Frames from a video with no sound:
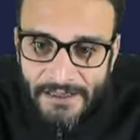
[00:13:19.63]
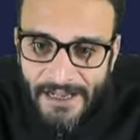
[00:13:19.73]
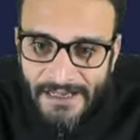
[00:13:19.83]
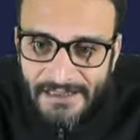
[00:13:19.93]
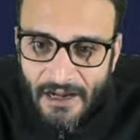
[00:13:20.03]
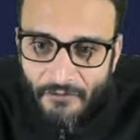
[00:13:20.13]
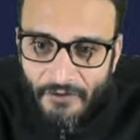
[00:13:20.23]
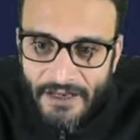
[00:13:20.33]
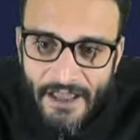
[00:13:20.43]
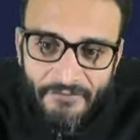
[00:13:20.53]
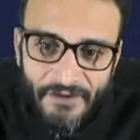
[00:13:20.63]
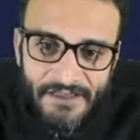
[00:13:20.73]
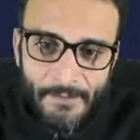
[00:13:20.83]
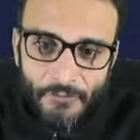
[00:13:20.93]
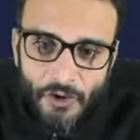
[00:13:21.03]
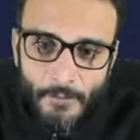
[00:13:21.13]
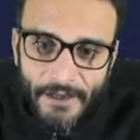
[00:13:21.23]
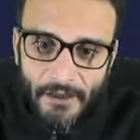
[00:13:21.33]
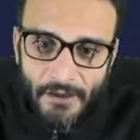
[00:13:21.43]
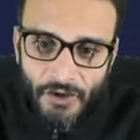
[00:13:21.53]
test covering every
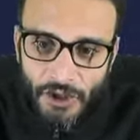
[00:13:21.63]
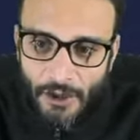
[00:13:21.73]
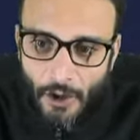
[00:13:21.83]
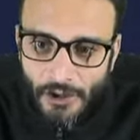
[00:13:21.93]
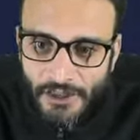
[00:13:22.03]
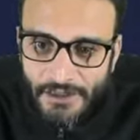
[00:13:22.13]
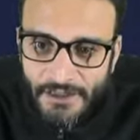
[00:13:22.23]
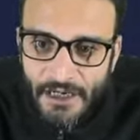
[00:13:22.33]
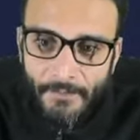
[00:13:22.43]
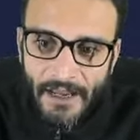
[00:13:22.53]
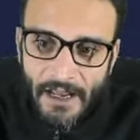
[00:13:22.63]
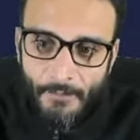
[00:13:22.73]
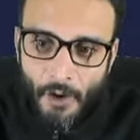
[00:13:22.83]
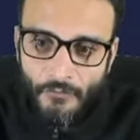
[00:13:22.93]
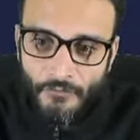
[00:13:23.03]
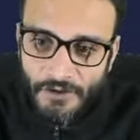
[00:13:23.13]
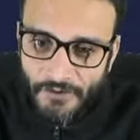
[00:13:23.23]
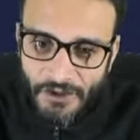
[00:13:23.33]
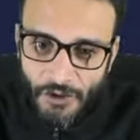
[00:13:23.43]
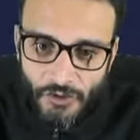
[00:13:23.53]
subtopic, 3 All India mega mock with
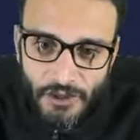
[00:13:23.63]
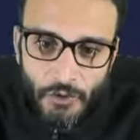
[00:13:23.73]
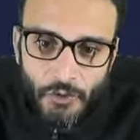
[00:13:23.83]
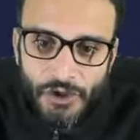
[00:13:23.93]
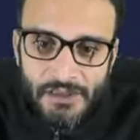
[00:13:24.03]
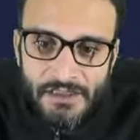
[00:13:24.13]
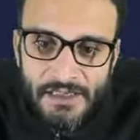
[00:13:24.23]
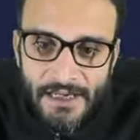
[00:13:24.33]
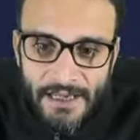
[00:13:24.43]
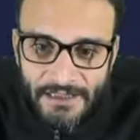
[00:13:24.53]
video solutions,